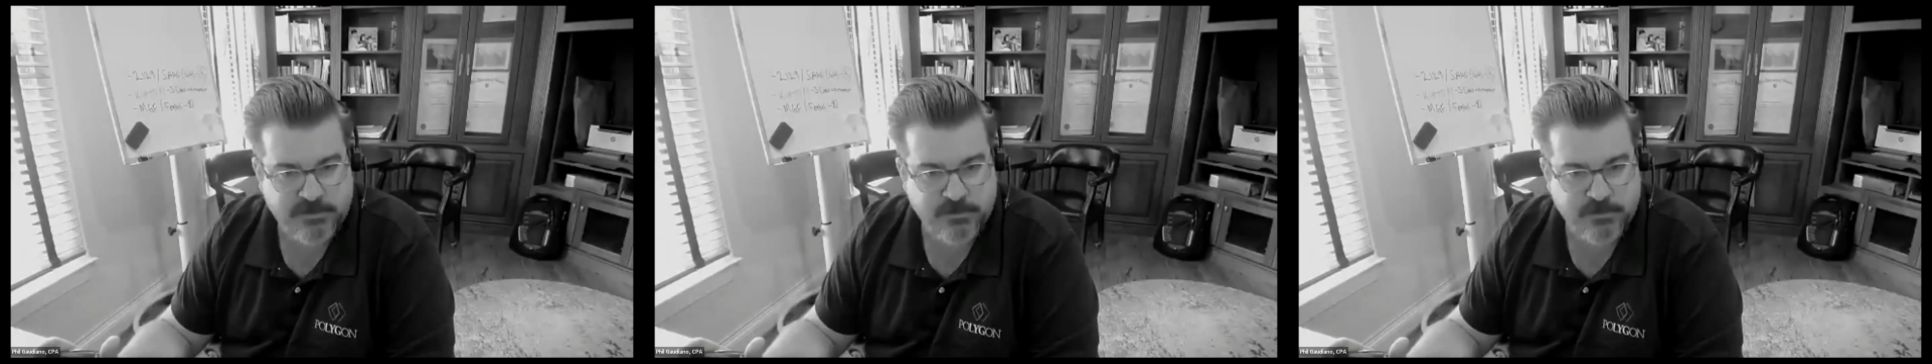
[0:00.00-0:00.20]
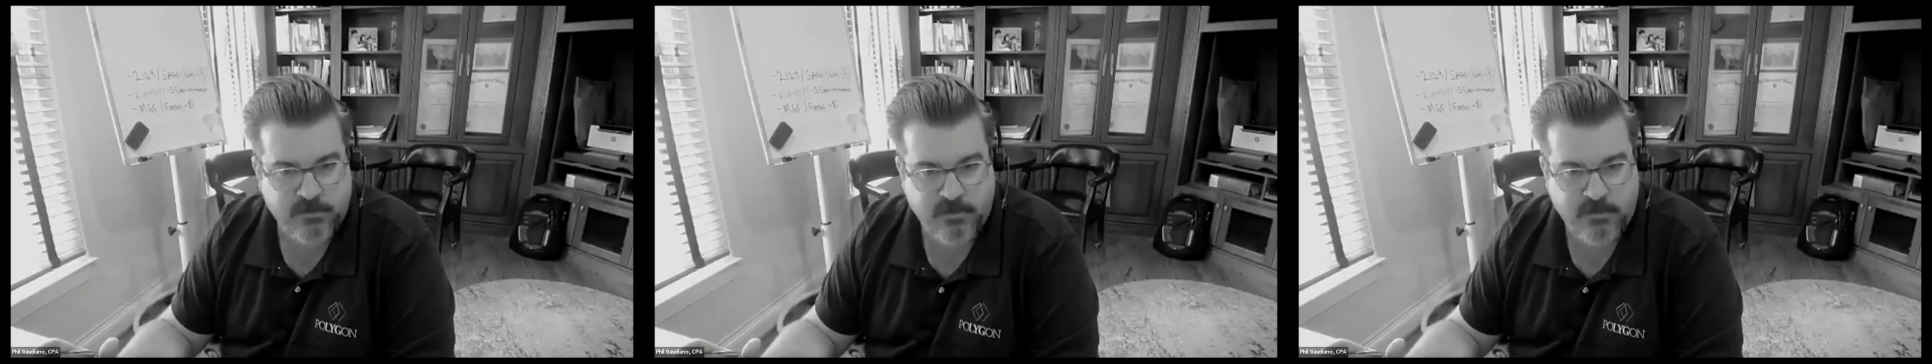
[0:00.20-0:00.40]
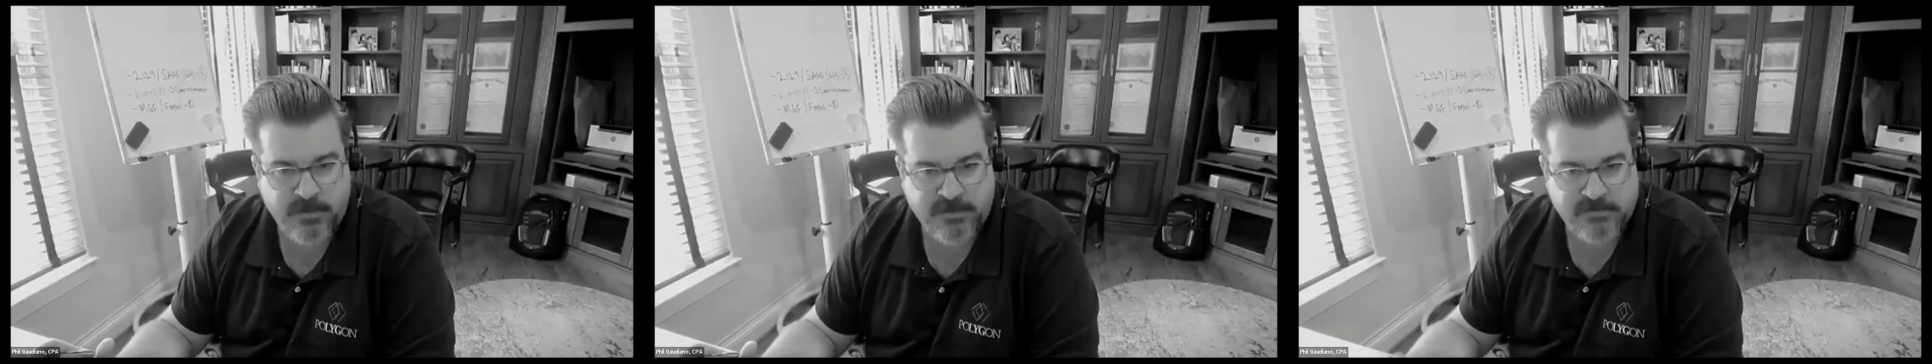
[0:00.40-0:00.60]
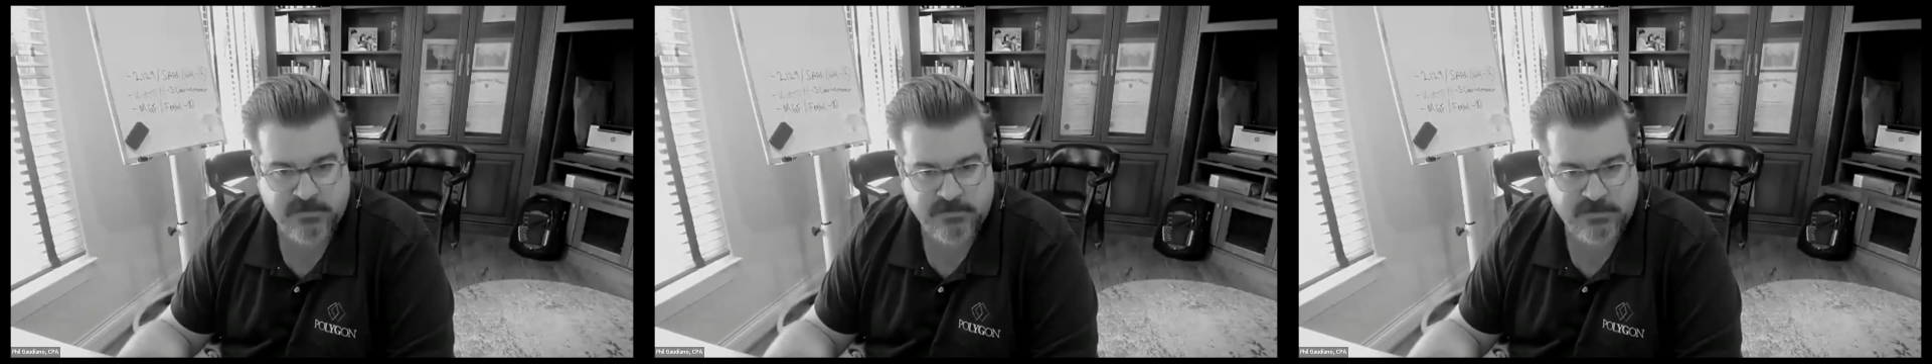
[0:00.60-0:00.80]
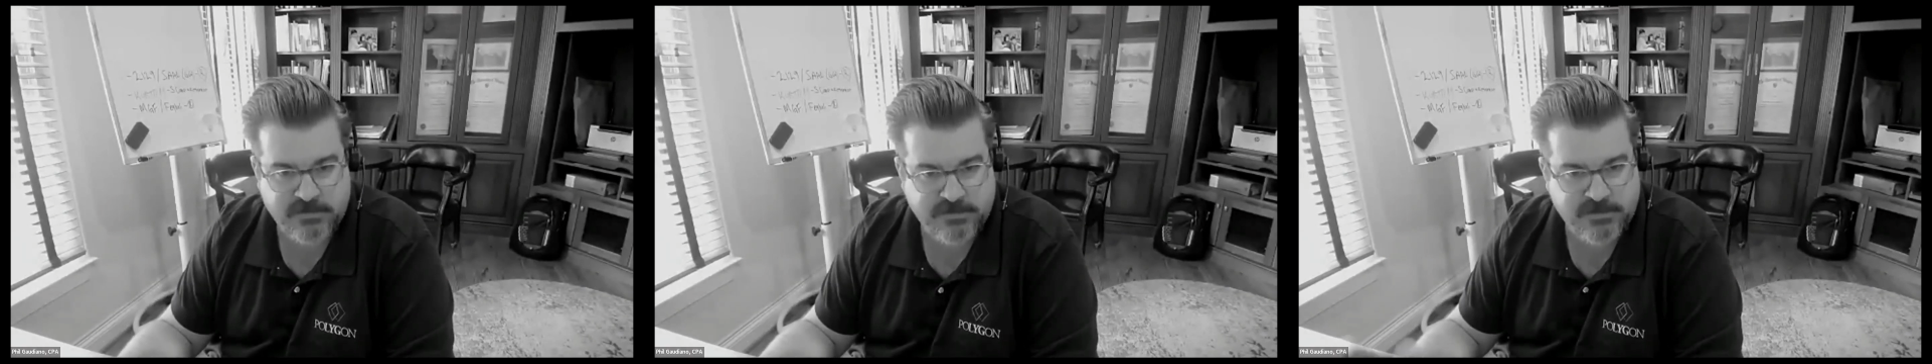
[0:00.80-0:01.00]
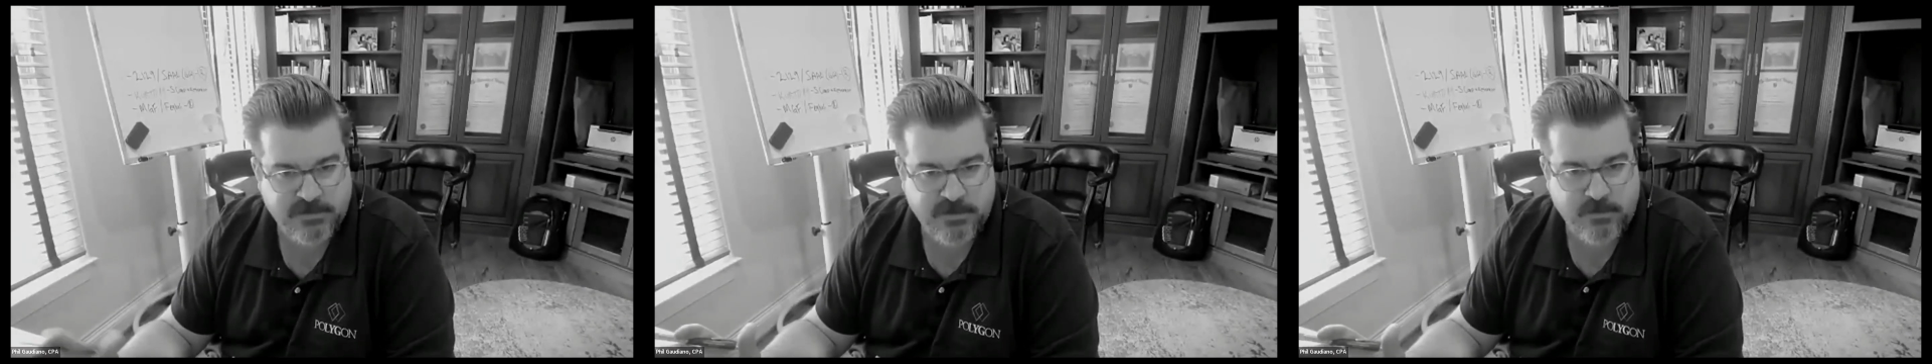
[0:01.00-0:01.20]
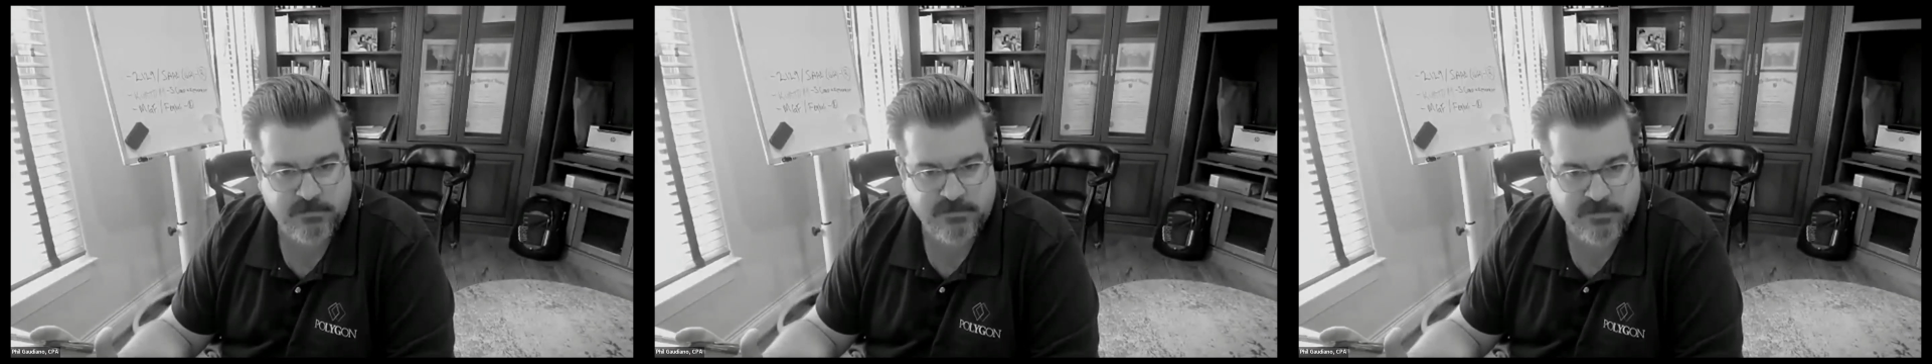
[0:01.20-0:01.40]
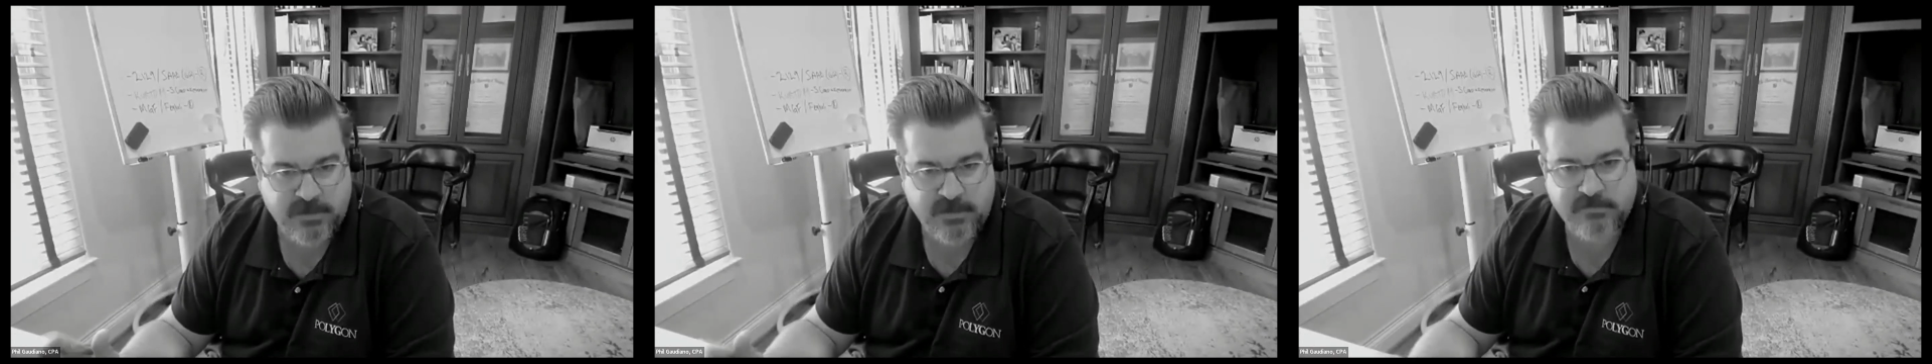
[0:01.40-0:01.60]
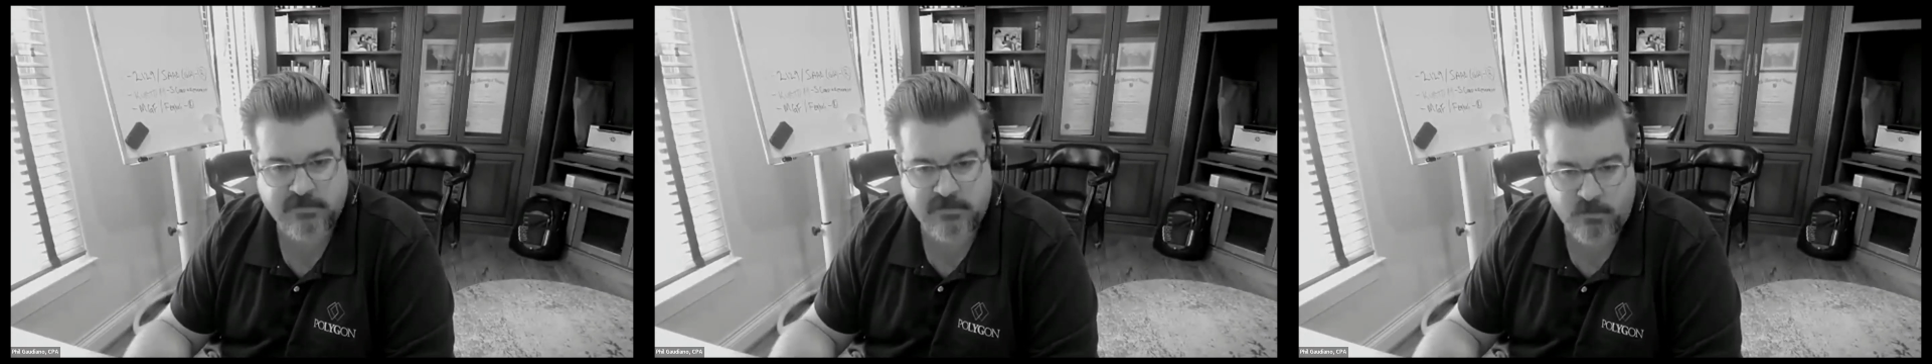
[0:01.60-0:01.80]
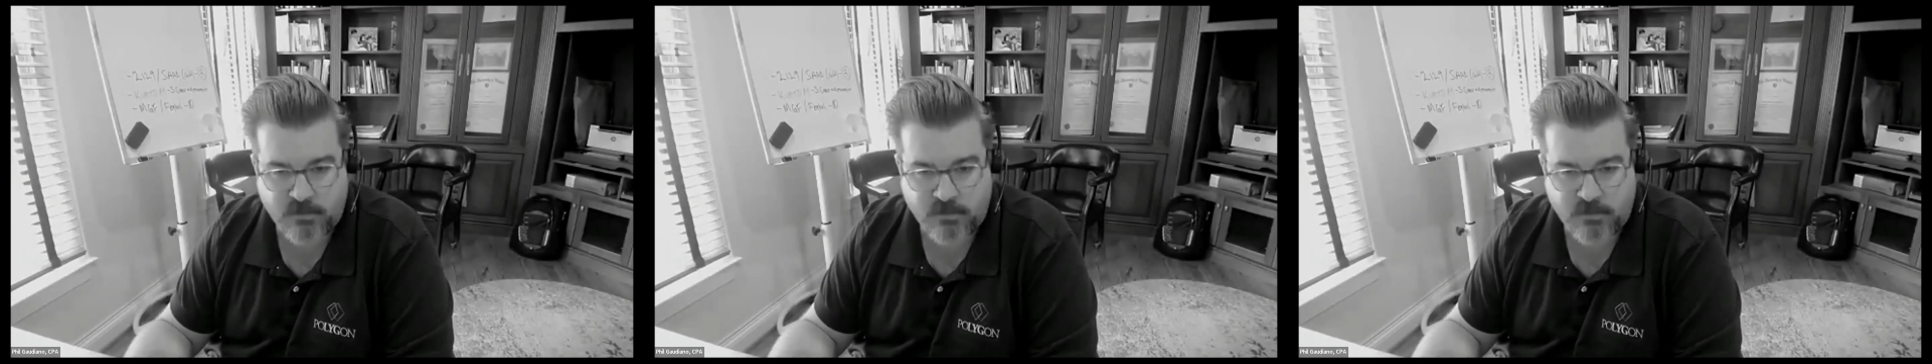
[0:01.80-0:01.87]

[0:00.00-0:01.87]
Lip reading: shoot her a message and she goes and does it,